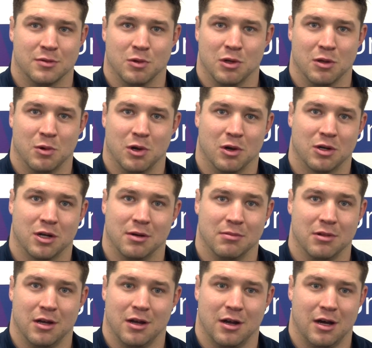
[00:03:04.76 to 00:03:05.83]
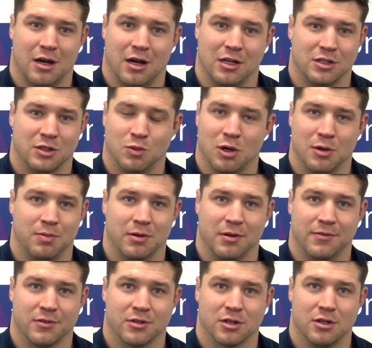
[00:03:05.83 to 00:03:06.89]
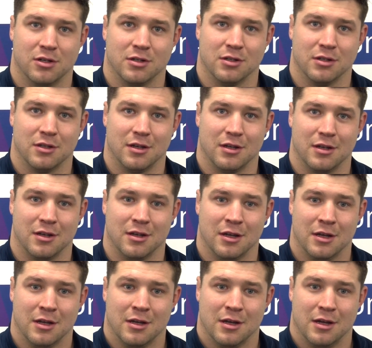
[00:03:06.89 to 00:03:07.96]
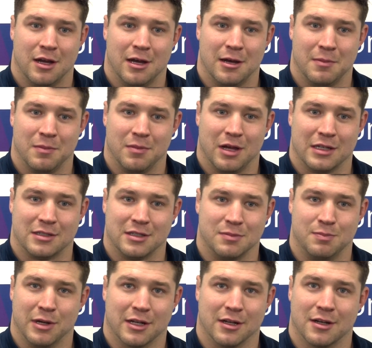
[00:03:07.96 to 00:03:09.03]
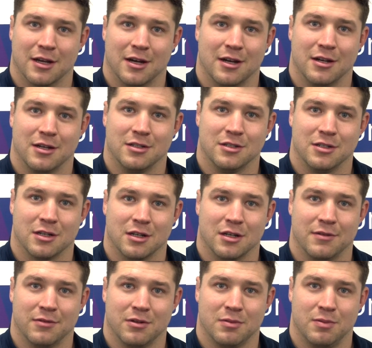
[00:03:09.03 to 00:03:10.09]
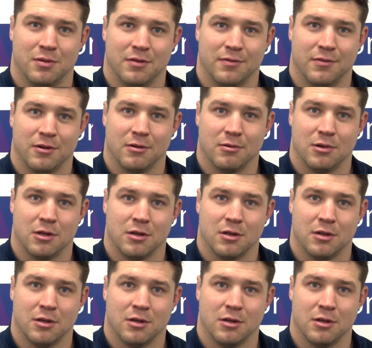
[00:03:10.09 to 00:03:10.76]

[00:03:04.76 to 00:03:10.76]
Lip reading: of the World Cup there, I just want to play for Scotland, and that's as big a carrot as you can ever put in front of me.